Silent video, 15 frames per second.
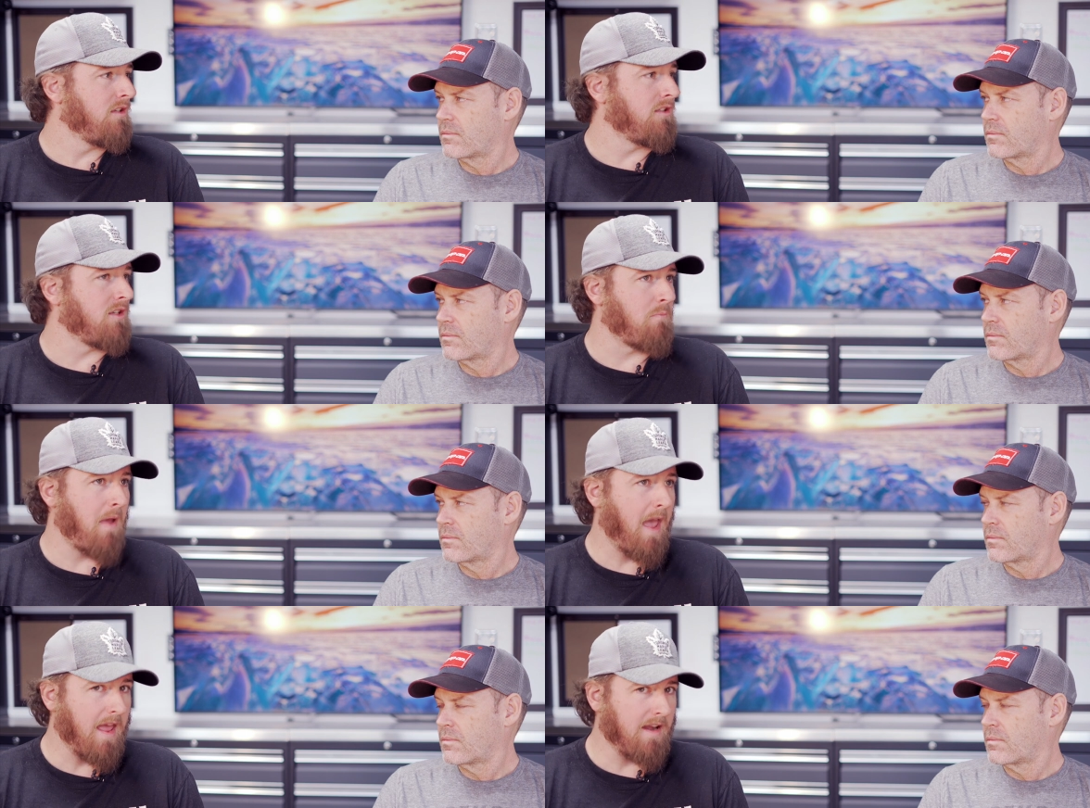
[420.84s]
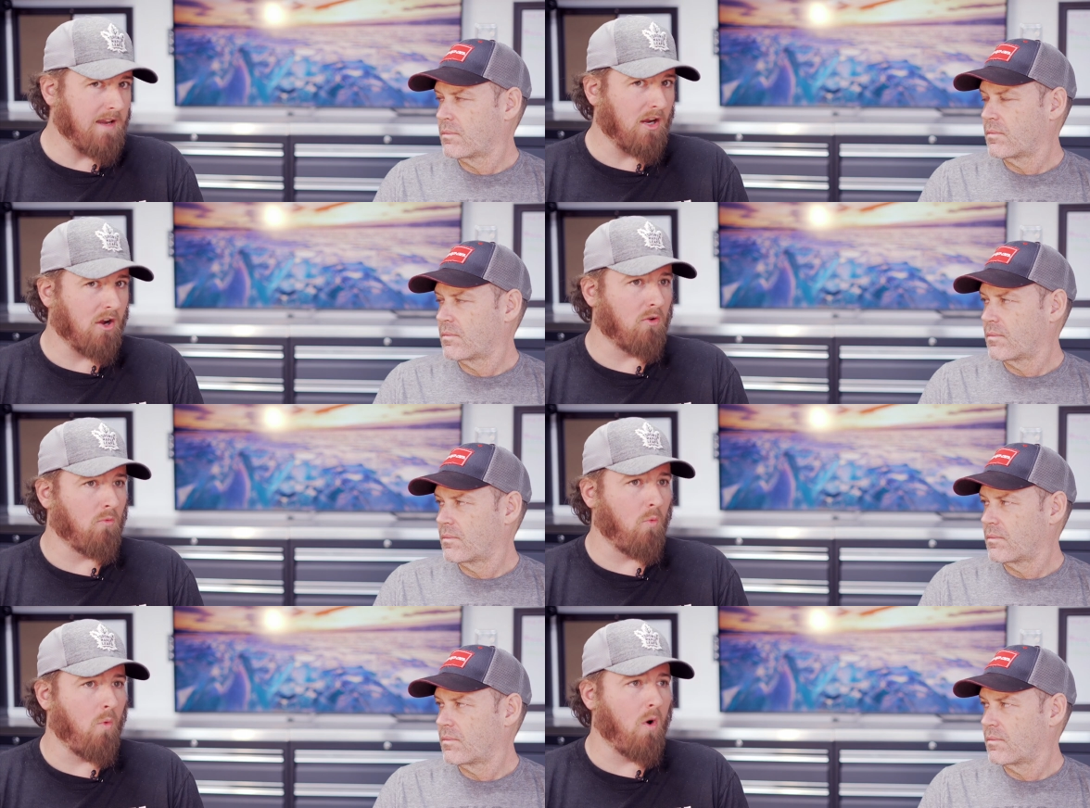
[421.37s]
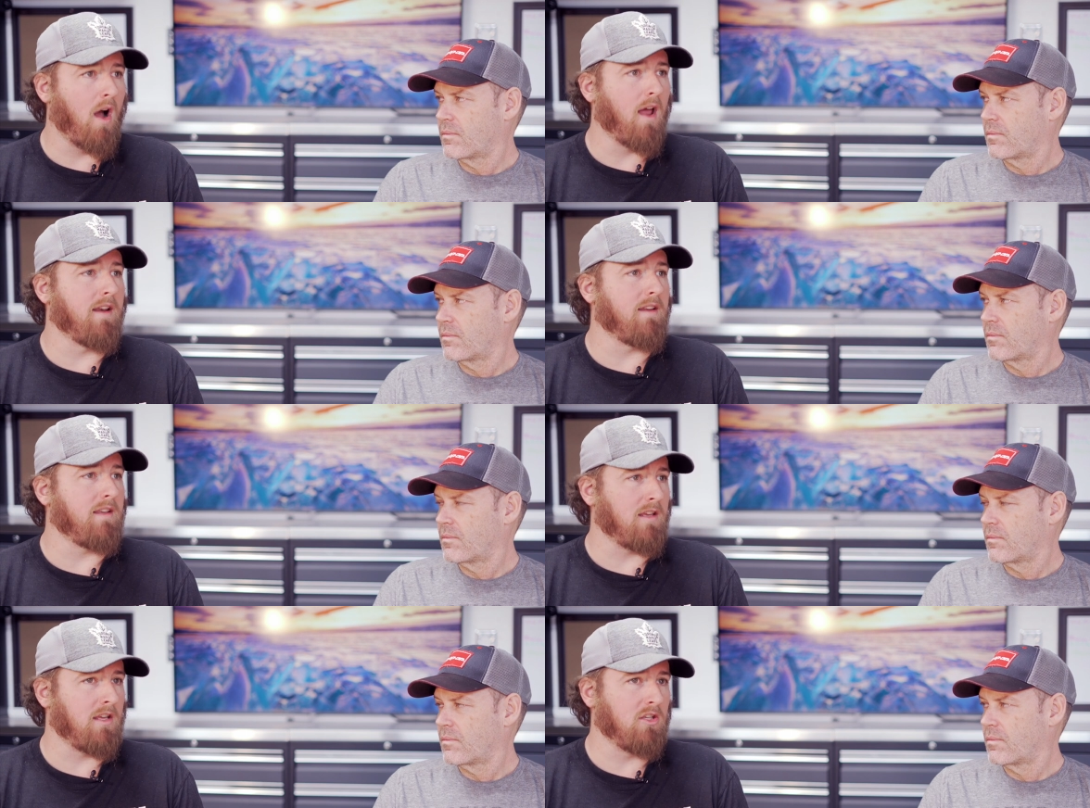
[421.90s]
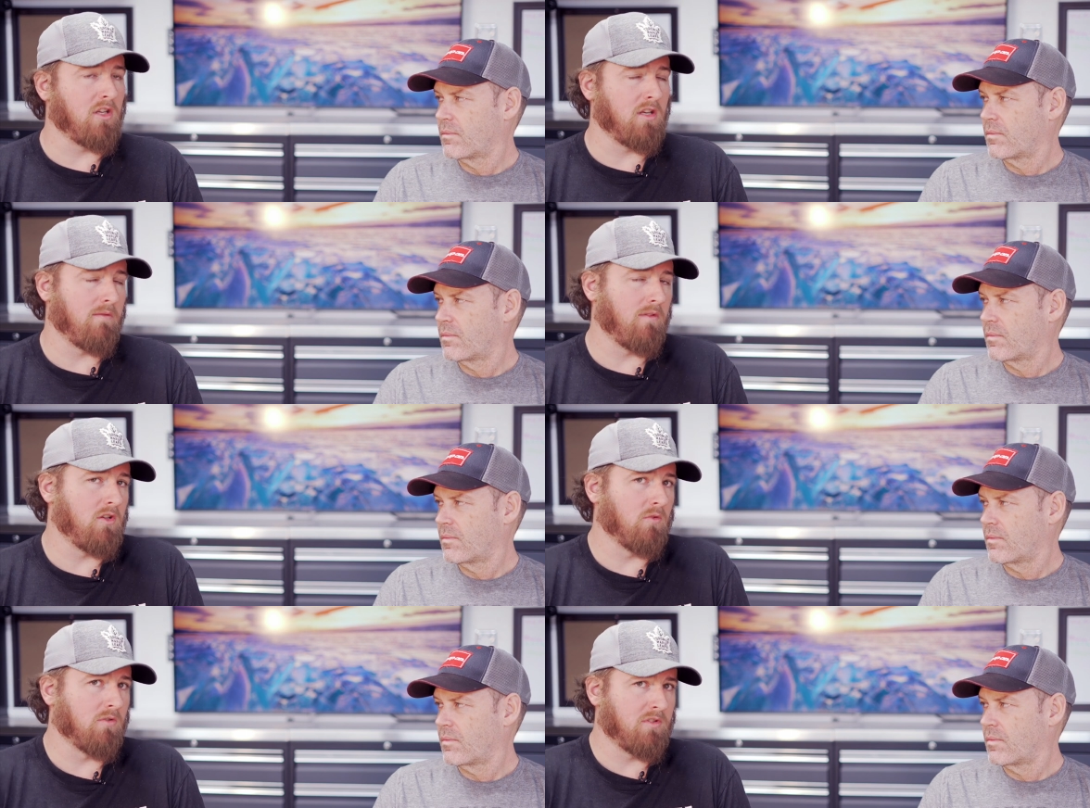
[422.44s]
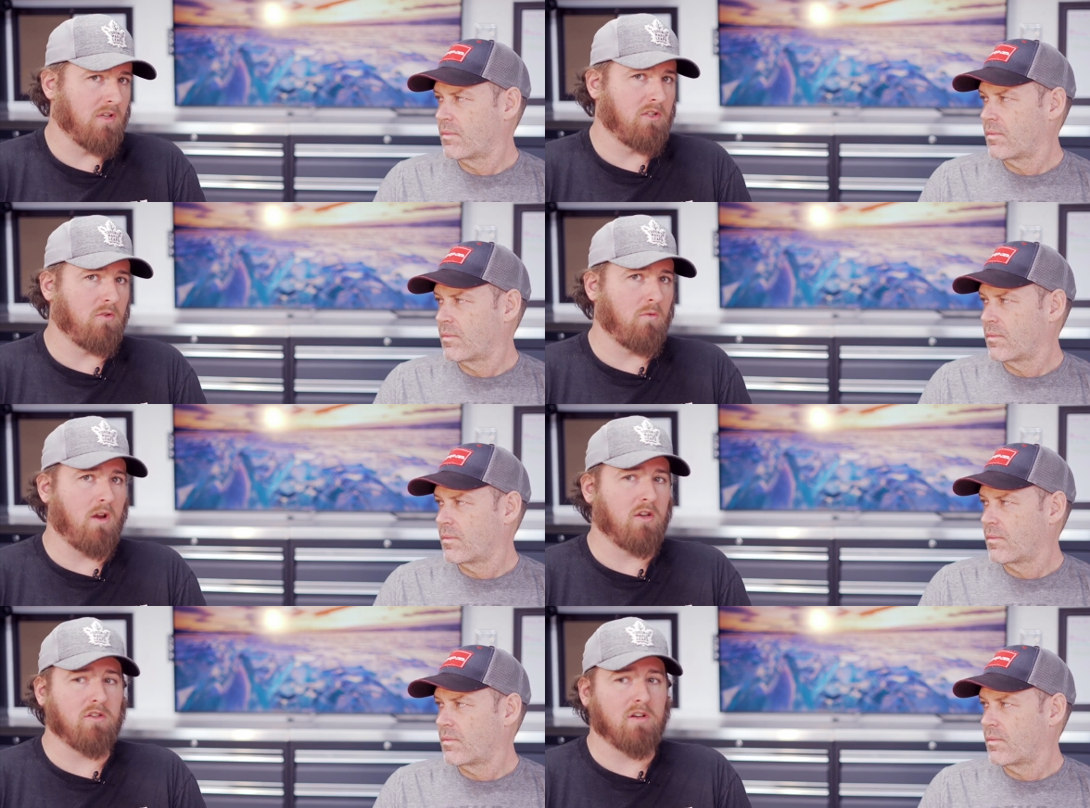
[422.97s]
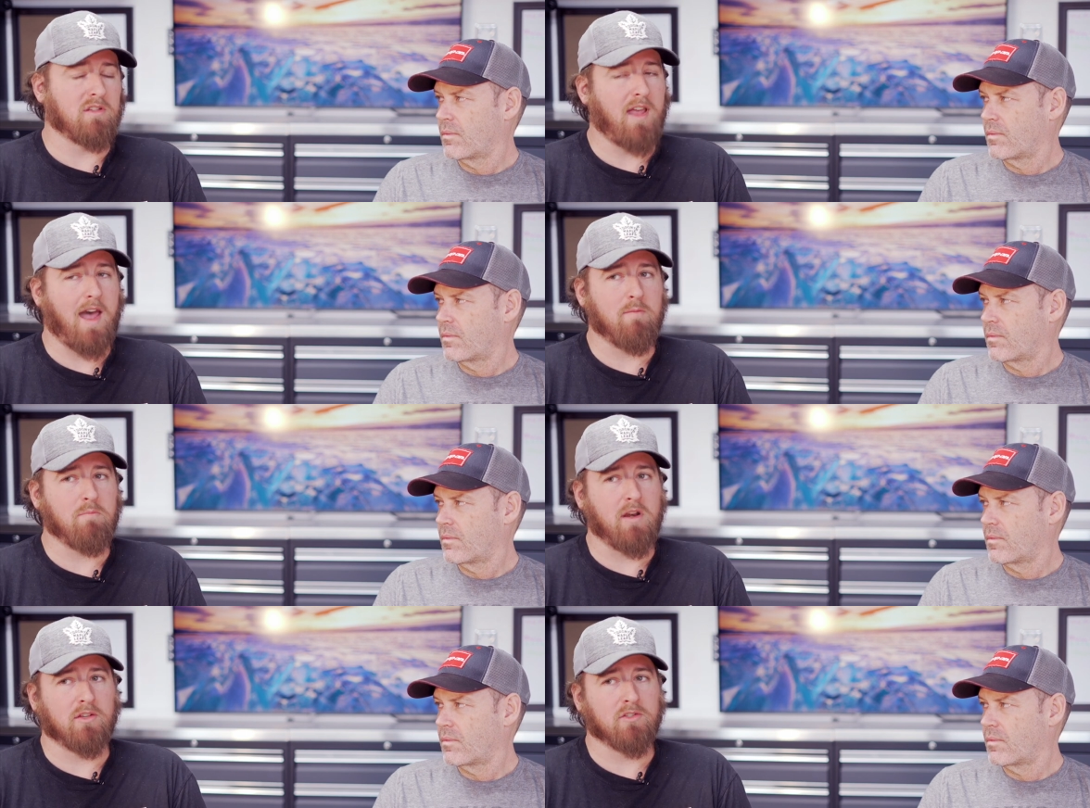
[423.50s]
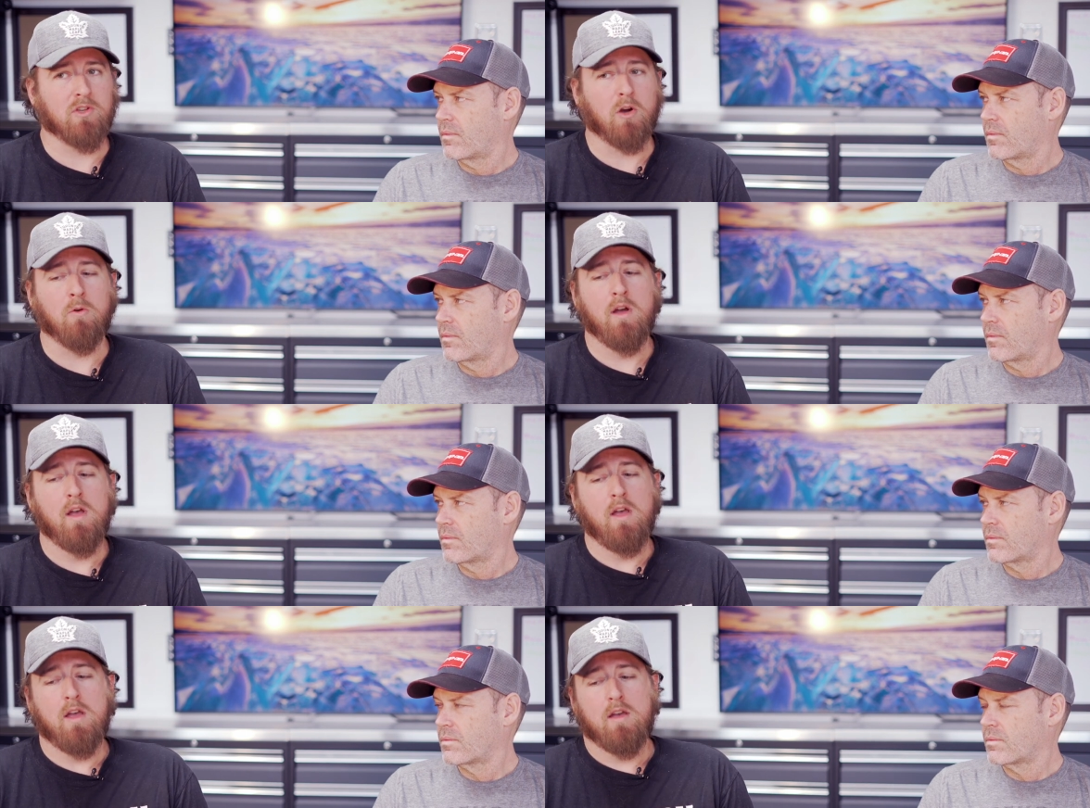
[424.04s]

Speaker 1: depending on what each individual situation is happening. So